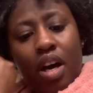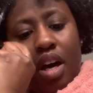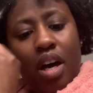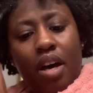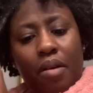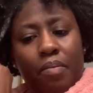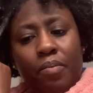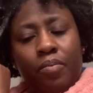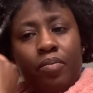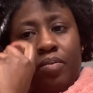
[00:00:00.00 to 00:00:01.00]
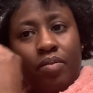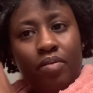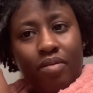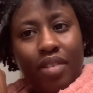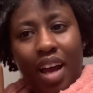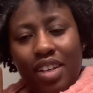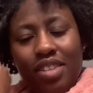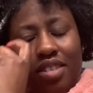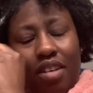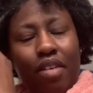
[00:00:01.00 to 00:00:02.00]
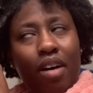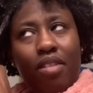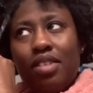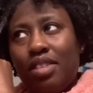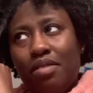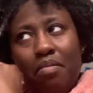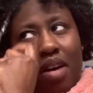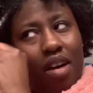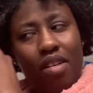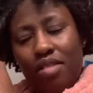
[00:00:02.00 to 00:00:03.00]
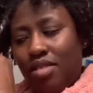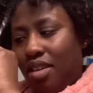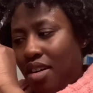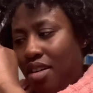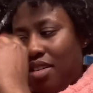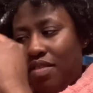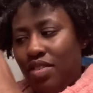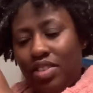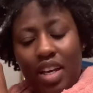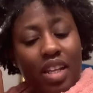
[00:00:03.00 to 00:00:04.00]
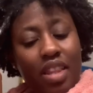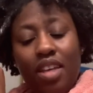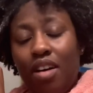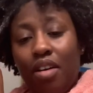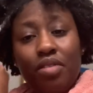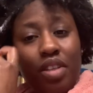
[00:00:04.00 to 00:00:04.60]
Um, I just love how this smells, y'all. If there's anything y'all gonna